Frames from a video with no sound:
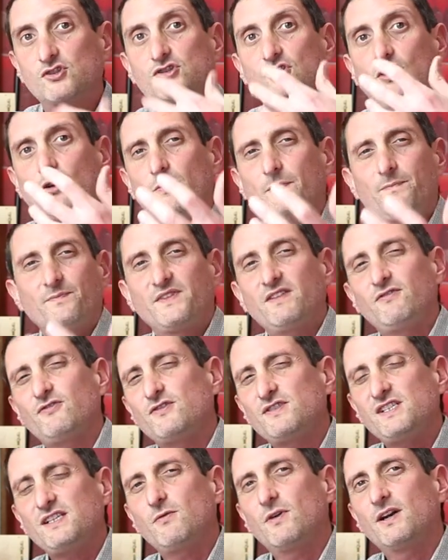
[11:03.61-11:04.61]
So if
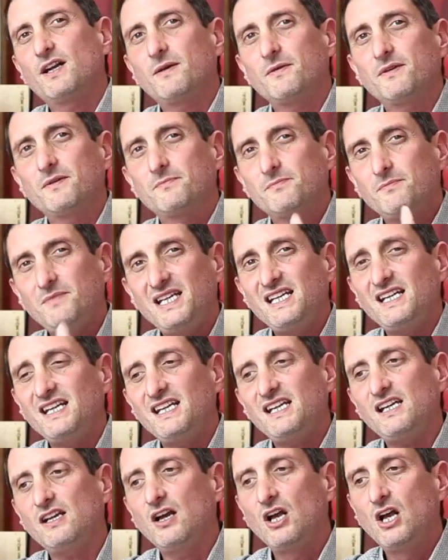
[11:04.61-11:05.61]
you see what I mean
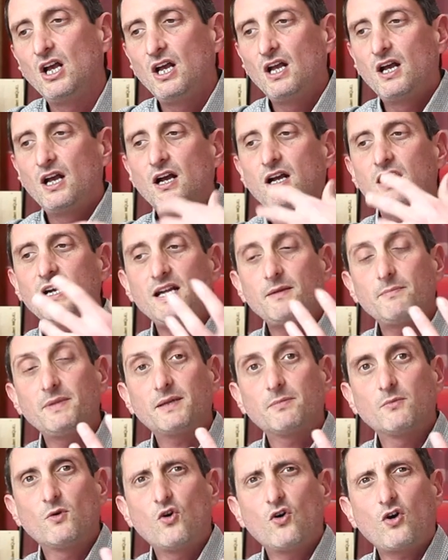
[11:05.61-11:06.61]
here, a little
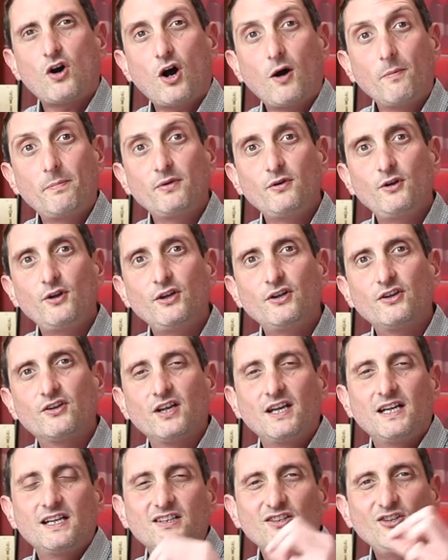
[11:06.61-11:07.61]
bit more opulent,
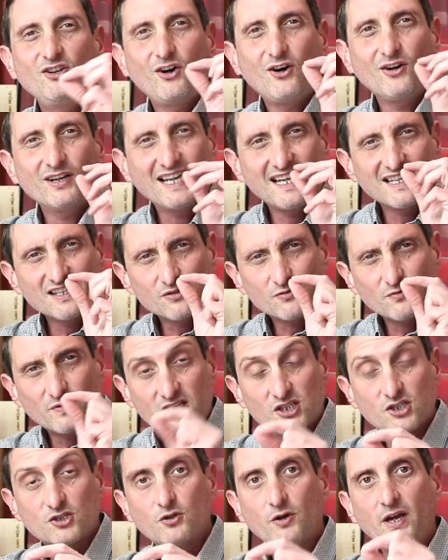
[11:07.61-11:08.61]
not as
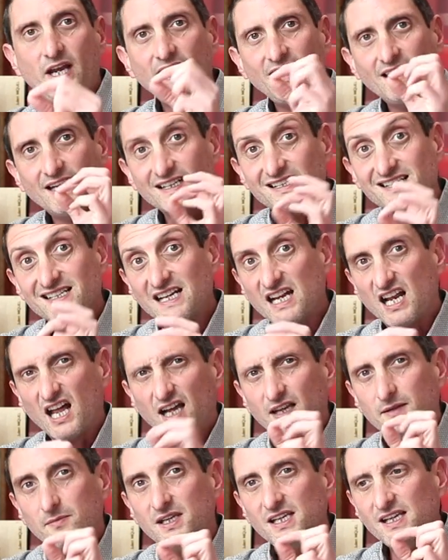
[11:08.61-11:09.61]
restrained as
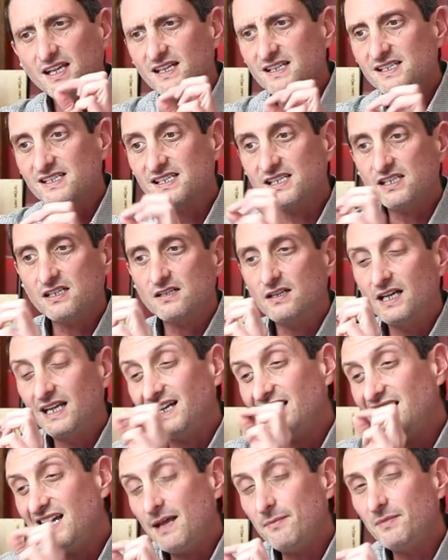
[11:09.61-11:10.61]
limey and, cit
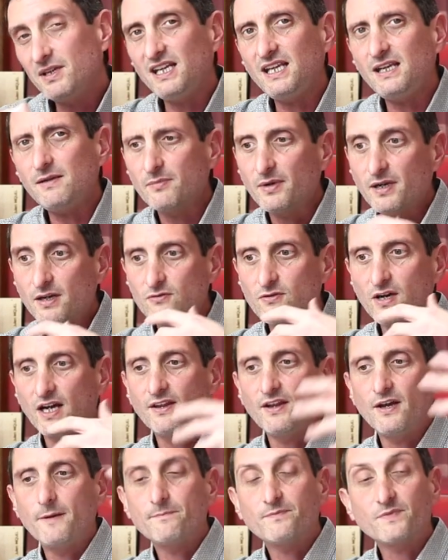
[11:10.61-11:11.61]
and lemony, but
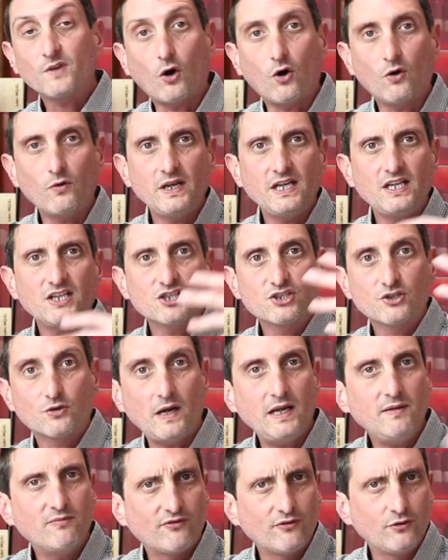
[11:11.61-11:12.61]
rather orange
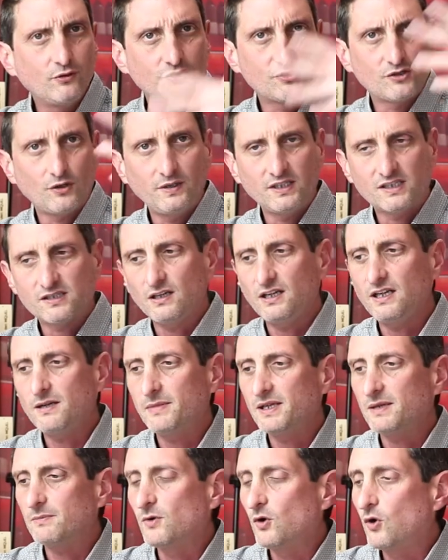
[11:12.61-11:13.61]
grapefruit. So it's a
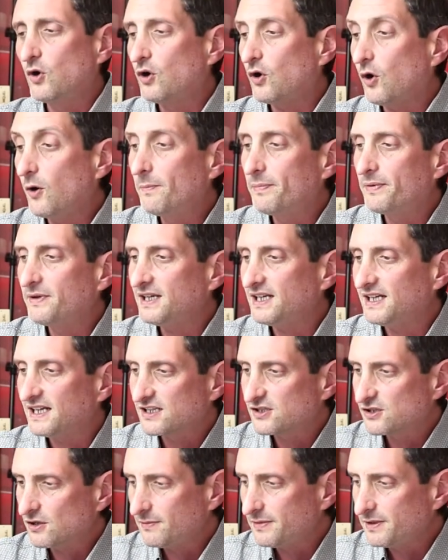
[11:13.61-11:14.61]
little bit more open and
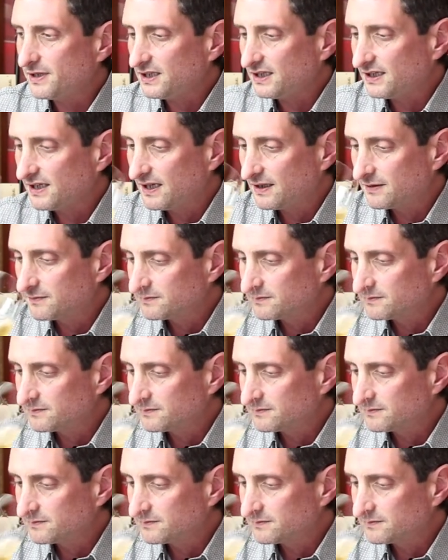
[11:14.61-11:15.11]
exuberant.